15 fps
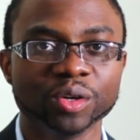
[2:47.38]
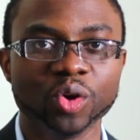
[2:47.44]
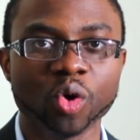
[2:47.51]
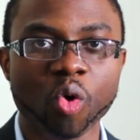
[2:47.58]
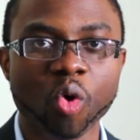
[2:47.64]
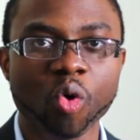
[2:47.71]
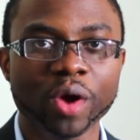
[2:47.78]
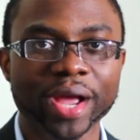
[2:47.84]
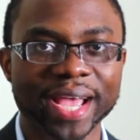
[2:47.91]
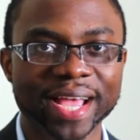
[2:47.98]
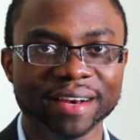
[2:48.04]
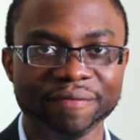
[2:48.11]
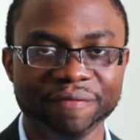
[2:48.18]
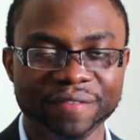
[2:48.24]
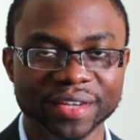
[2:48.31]
go
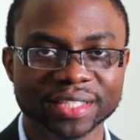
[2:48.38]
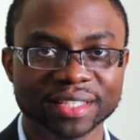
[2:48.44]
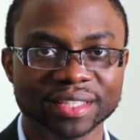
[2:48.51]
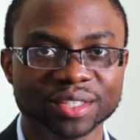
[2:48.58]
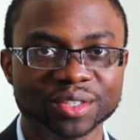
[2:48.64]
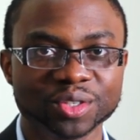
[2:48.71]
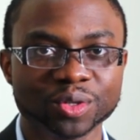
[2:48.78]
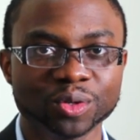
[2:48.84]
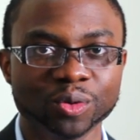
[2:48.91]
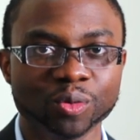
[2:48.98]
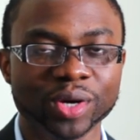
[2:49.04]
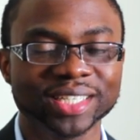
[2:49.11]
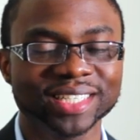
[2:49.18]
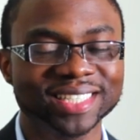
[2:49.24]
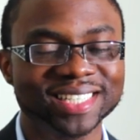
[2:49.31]
and visit the school.
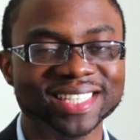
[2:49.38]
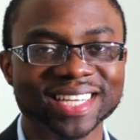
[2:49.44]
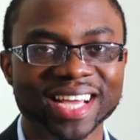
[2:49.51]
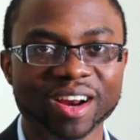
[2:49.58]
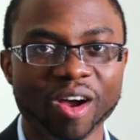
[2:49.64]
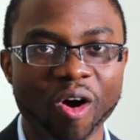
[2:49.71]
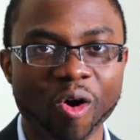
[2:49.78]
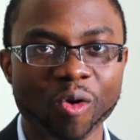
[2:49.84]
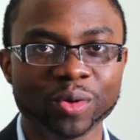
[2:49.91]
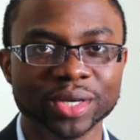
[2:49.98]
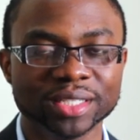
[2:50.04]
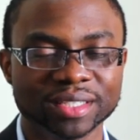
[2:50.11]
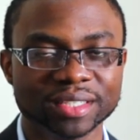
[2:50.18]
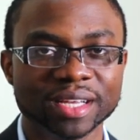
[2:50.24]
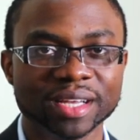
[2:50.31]
Well, this is not
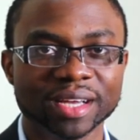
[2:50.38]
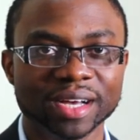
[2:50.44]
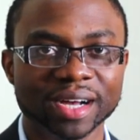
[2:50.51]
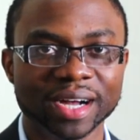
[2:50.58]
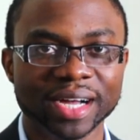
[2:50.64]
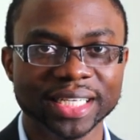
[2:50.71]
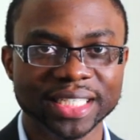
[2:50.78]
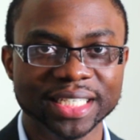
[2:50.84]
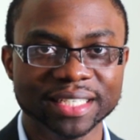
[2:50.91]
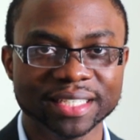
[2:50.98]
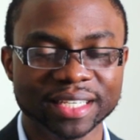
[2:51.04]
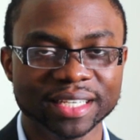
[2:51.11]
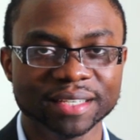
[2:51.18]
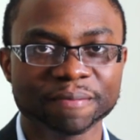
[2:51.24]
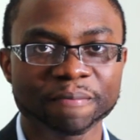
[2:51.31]
always
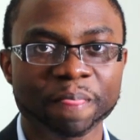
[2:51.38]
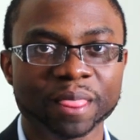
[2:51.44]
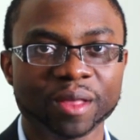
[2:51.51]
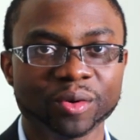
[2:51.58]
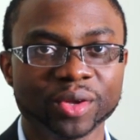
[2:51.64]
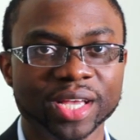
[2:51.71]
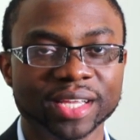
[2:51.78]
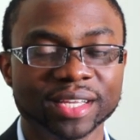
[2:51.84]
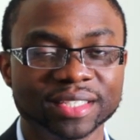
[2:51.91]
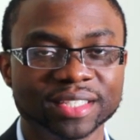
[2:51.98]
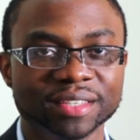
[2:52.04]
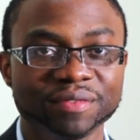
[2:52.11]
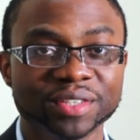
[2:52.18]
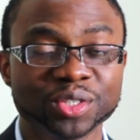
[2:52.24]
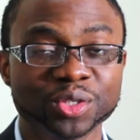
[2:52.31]
easy, okay?
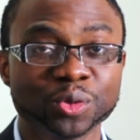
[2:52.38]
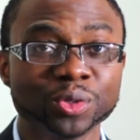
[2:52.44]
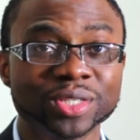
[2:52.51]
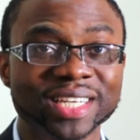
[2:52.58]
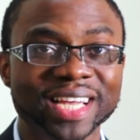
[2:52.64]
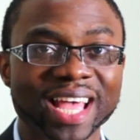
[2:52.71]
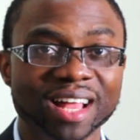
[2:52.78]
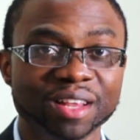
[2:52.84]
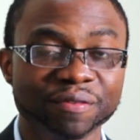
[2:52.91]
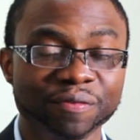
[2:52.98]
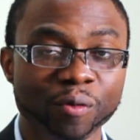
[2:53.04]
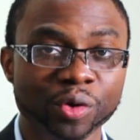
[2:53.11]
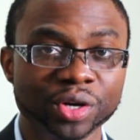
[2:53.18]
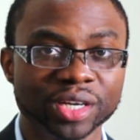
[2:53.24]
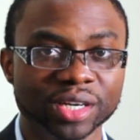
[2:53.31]
Because if the school is in
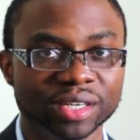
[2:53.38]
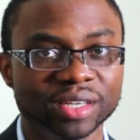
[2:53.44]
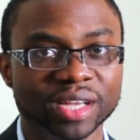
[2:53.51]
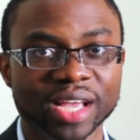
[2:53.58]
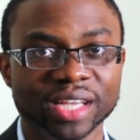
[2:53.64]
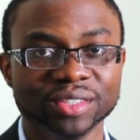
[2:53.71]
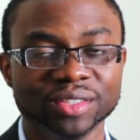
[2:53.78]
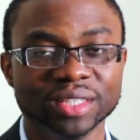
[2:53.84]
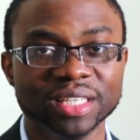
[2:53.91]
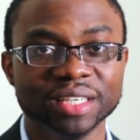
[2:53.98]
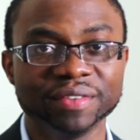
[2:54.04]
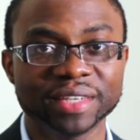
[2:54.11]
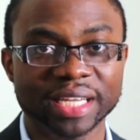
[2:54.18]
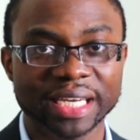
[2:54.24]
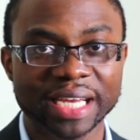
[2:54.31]
California and you
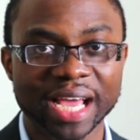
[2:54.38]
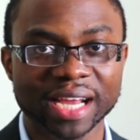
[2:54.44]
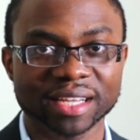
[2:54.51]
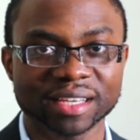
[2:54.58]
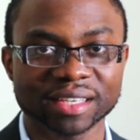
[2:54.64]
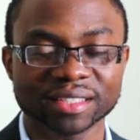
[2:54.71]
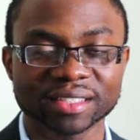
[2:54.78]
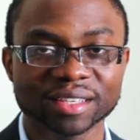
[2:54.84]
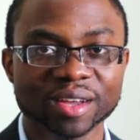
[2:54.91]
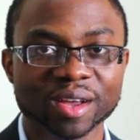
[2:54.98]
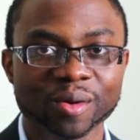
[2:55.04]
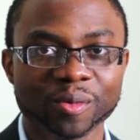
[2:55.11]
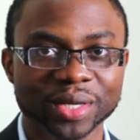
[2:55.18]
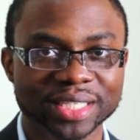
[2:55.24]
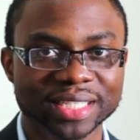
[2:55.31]
live in Connecticut,
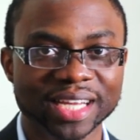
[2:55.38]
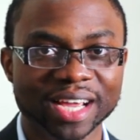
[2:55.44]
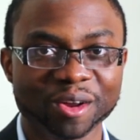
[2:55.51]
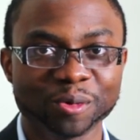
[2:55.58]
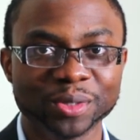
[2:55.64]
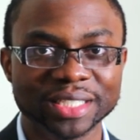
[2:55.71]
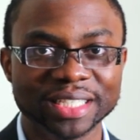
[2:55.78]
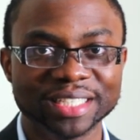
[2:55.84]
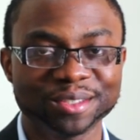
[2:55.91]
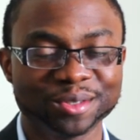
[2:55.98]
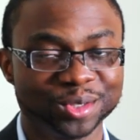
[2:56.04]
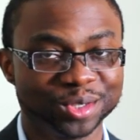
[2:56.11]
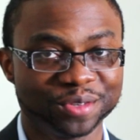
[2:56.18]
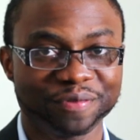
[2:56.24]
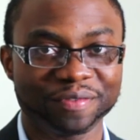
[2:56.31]
well, it's not always easy
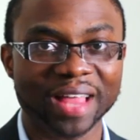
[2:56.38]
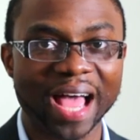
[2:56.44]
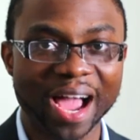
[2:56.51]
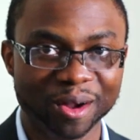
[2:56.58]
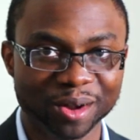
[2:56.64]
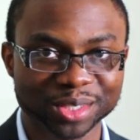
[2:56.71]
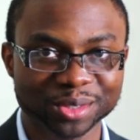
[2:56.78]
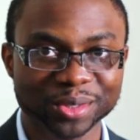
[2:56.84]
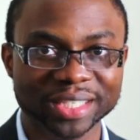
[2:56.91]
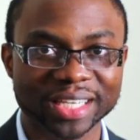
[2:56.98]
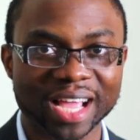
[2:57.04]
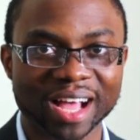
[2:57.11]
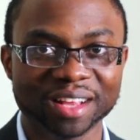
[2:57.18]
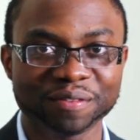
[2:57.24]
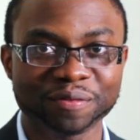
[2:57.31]
to just fly all the way to
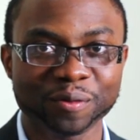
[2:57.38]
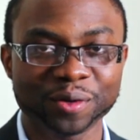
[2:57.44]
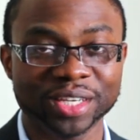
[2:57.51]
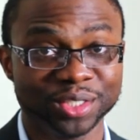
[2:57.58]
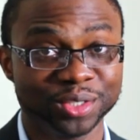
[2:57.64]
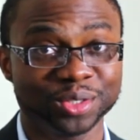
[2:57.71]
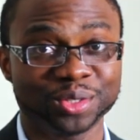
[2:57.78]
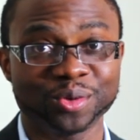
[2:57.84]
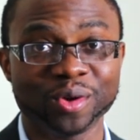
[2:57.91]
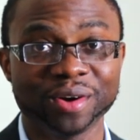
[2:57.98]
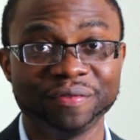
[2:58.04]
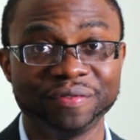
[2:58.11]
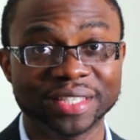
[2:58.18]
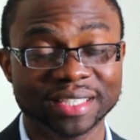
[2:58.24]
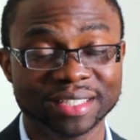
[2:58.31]
California just to go
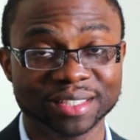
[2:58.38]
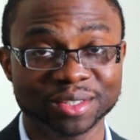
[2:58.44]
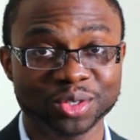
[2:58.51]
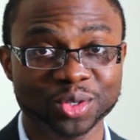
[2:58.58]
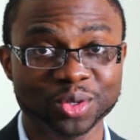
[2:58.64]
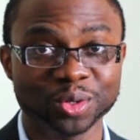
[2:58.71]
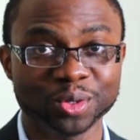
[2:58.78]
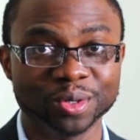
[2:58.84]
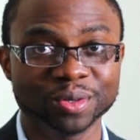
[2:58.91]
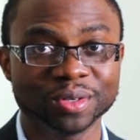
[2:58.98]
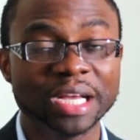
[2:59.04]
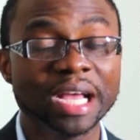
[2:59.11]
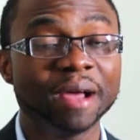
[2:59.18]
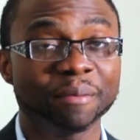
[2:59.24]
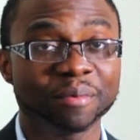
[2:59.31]
and visit the school.
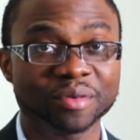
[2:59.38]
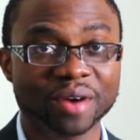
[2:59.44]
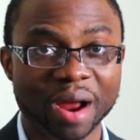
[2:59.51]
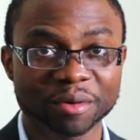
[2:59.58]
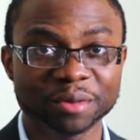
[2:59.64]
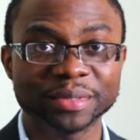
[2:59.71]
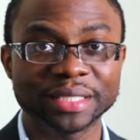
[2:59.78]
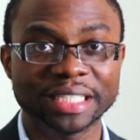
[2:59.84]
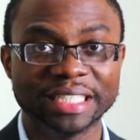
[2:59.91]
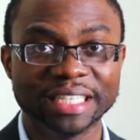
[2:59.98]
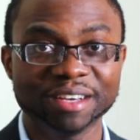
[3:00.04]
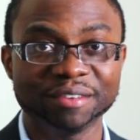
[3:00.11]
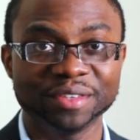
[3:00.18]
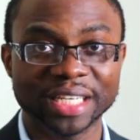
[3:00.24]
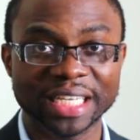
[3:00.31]
Probably the
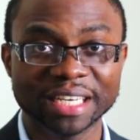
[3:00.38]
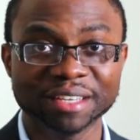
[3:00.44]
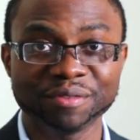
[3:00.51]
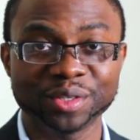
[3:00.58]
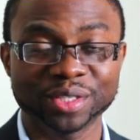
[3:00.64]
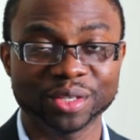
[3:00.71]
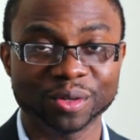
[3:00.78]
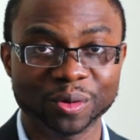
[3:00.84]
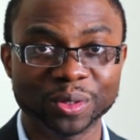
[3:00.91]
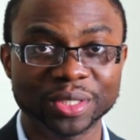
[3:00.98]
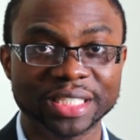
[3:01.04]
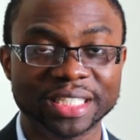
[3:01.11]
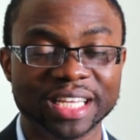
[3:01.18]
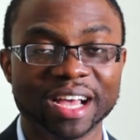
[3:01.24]
day of your interview is the only